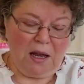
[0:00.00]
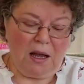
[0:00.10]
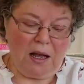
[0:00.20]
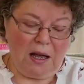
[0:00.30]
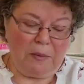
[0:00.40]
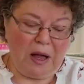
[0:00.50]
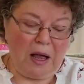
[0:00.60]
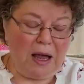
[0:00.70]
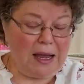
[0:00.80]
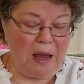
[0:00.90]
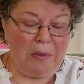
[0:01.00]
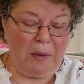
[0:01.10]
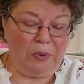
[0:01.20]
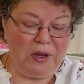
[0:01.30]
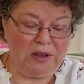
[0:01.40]
I came
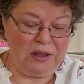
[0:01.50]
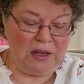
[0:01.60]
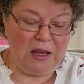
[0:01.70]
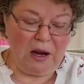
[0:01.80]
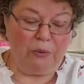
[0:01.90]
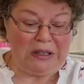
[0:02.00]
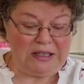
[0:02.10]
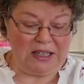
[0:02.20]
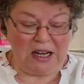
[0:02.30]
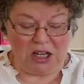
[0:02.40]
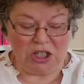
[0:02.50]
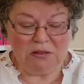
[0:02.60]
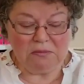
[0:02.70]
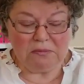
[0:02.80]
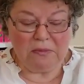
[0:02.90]
up with a real estate agent
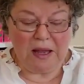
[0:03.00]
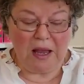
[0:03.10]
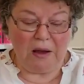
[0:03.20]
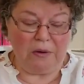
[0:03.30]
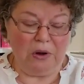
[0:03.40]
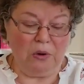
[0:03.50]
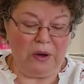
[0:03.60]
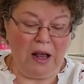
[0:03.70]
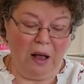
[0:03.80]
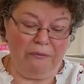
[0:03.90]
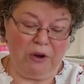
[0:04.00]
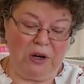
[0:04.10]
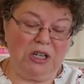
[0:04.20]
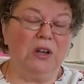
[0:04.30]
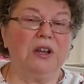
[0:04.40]
who would help fairy
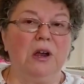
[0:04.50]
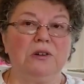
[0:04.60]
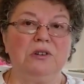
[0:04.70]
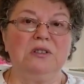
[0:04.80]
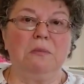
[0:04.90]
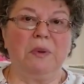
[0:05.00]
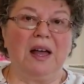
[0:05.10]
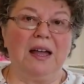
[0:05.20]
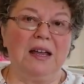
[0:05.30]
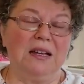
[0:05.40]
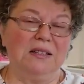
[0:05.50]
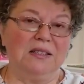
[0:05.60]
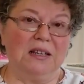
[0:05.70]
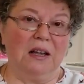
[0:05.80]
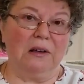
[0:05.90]
tale characters buy and
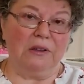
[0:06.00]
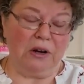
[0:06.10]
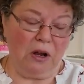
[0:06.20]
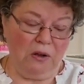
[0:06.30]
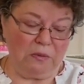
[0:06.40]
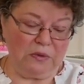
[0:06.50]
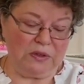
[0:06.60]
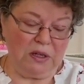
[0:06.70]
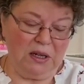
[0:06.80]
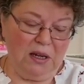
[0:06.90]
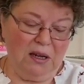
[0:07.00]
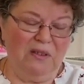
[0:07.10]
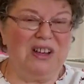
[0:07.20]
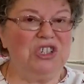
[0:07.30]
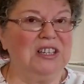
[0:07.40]
sell their homes.
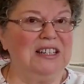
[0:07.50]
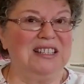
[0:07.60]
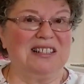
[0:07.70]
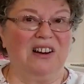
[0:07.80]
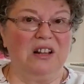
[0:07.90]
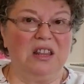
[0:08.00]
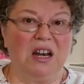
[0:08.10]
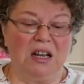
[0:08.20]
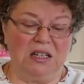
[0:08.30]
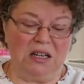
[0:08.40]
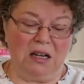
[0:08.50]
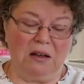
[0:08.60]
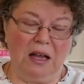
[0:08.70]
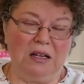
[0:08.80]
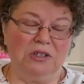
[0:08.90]
Eventually I discarded that idea.
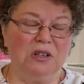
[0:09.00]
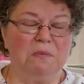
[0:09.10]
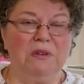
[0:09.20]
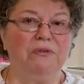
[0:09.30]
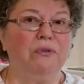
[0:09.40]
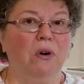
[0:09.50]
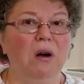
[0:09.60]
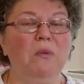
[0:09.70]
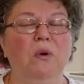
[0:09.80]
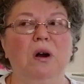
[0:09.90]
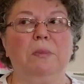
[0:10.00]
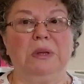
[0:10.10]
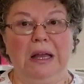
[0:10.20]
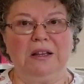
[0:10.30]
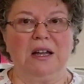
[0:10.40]
It took me 4 more
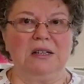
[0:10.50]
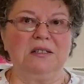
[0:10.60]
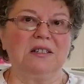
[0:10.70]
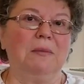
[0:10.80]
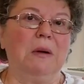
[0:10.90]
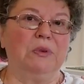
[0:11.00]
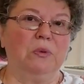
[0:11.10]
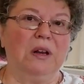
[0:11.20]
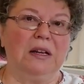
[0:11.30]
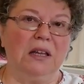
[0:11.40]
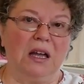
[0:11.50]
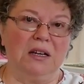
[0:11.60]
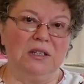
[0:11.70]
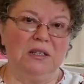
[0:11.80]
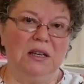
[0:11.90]
plot lines to come up with one I liked.